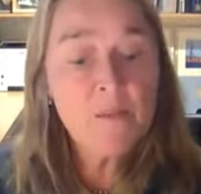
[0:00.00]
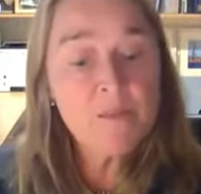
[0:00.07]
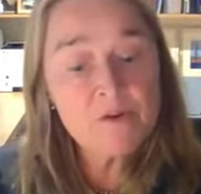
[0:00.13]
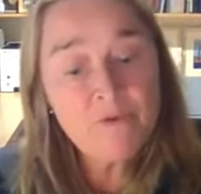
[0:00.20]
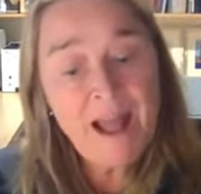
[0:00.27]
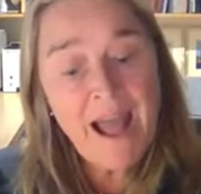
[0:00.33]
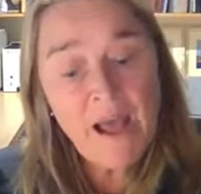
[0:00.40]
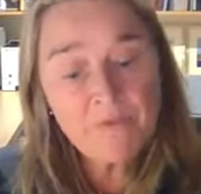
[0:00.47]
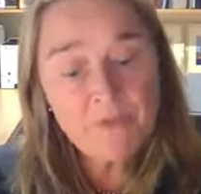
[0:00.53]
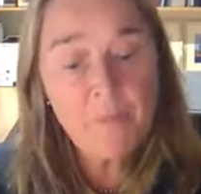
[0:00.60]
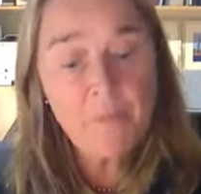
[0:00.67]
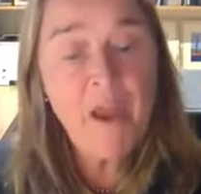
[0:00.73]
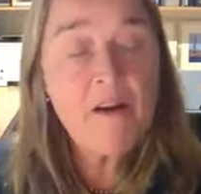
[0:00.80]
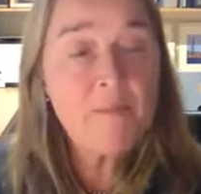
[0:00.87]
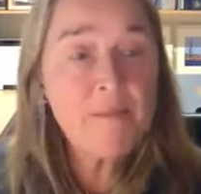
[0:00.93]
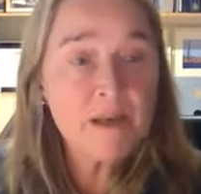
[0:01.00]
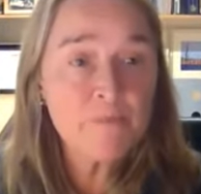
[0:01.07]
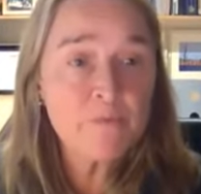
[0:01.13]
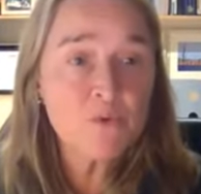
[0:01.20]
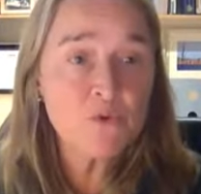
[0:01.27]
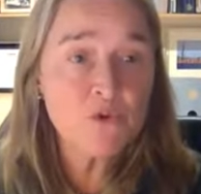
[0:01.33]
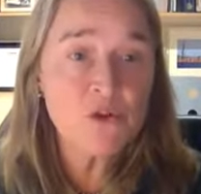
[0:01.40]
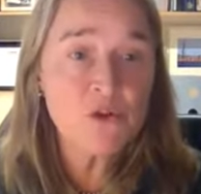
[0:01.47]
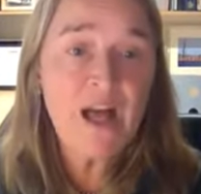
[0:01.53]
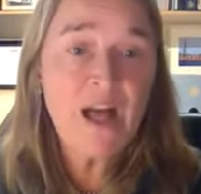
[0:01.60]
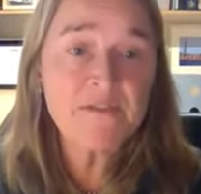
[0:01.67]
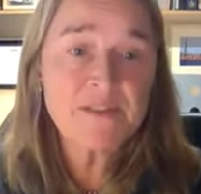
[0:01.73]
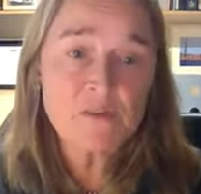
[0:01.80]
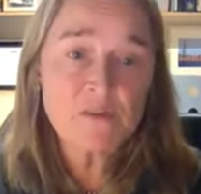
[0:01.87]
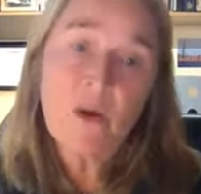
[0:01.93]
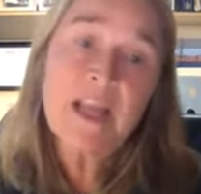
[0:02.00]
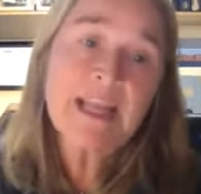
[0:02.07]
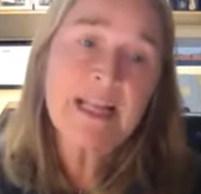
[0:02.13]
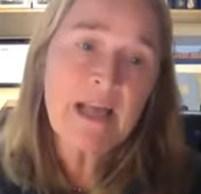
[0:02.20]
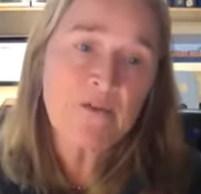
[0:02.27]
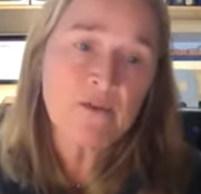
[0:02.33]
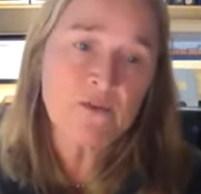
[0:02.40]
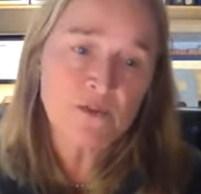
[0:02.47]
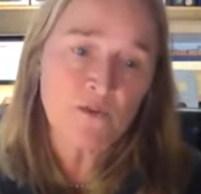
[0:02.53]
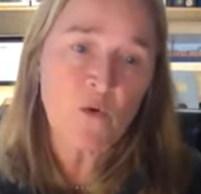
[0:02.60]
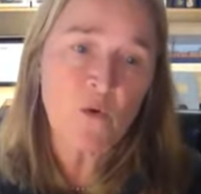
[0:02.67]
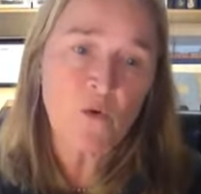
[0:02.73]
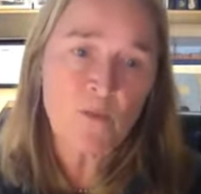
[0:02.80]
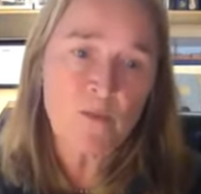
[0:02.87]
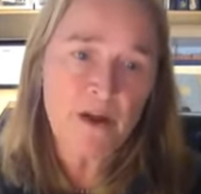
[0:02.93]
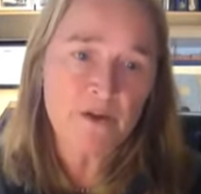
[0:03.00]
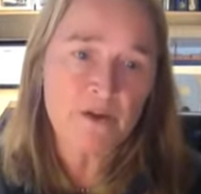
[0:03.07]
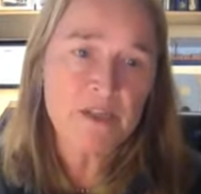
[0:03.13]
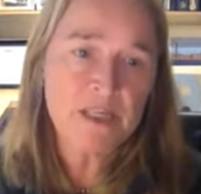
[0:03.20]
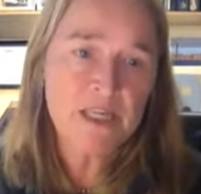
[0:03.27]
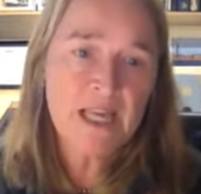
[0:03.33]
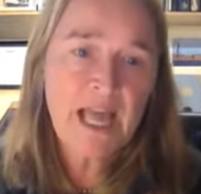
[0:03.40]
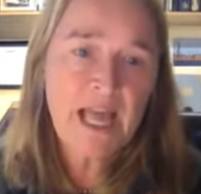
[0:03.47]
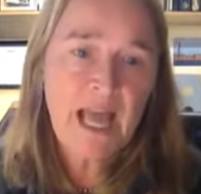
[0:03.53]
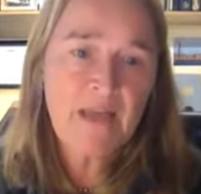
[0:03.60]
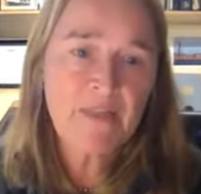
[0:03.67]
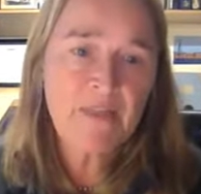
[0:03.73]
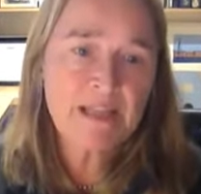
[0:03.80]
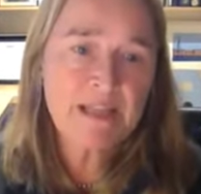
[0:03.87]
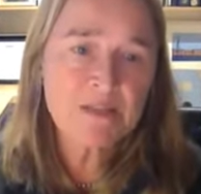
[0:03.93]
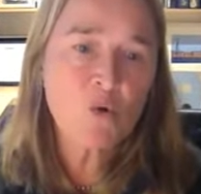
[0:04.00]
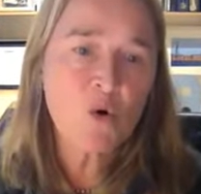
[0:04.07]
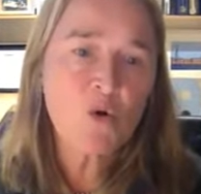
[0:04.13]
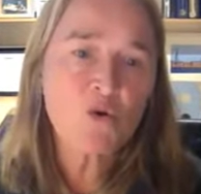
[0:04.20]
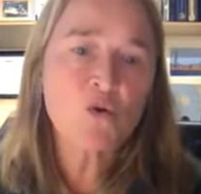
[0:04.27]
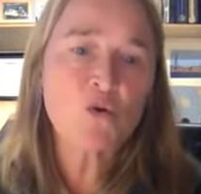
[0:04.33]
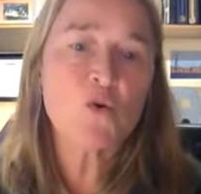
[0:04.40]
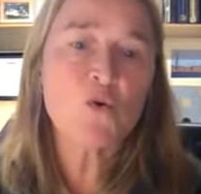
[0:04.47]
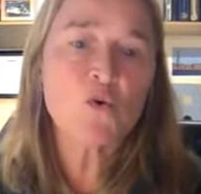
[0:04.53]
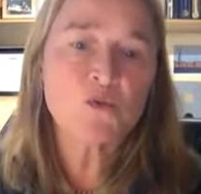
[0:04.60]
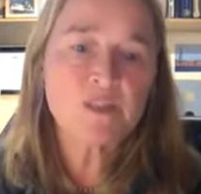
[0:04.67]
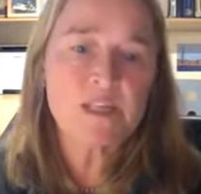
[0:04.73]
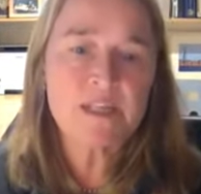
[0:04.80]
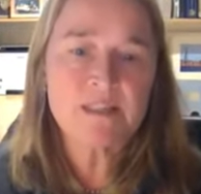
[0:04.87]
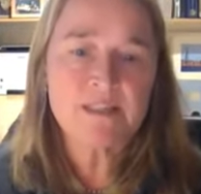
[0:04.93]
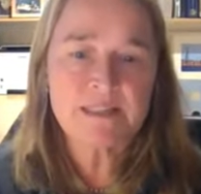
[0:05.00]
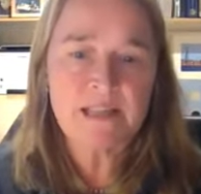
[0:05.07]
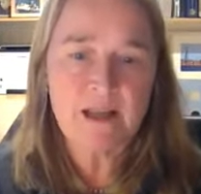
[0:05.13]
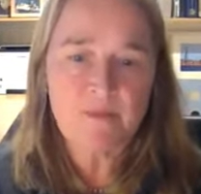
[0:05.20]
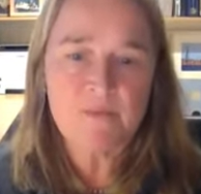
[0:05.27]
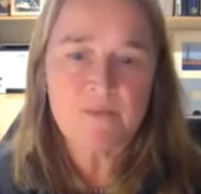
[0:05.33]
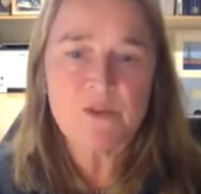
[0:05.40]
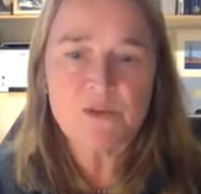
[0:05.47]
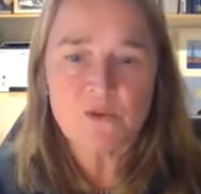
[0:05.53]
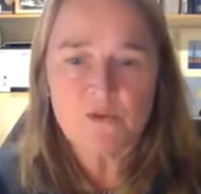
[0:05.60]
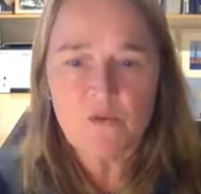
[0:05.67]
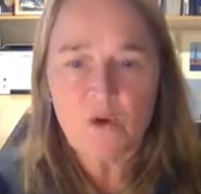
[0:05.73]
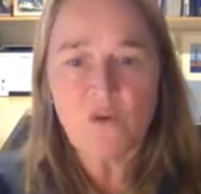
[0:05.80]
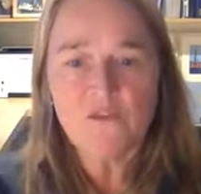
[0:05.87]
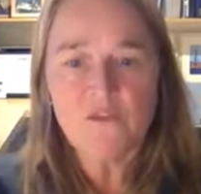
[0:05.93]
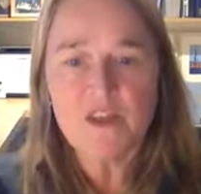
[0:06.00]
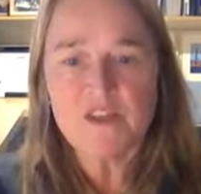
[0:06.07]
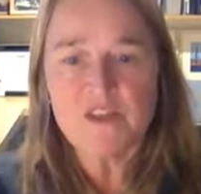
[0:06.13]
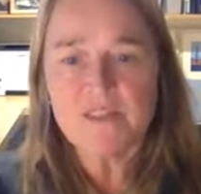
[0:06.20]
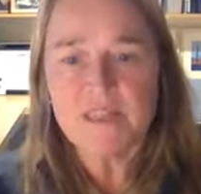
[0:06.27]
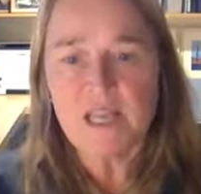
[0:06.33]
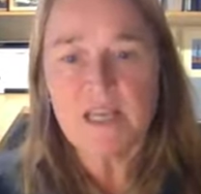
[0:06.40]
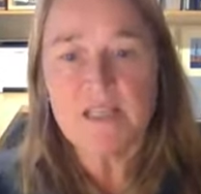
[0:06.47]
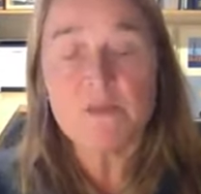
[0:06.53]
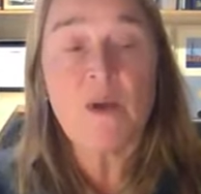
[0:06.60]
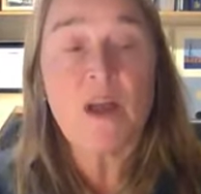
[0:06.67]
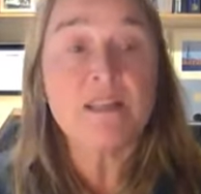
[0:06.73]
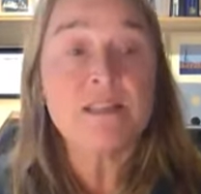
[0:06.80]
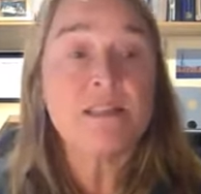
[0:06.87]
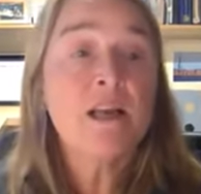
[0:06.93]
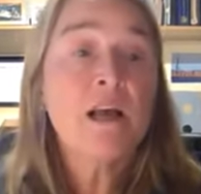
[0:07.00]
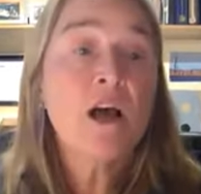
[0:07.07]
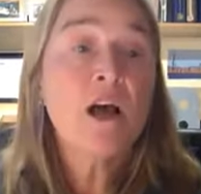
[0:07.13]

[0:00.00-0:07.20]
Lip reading: But around the perimenopause, you'll have swinging levels of hormone, and that's what causes the sort of hot flushes and night sweats.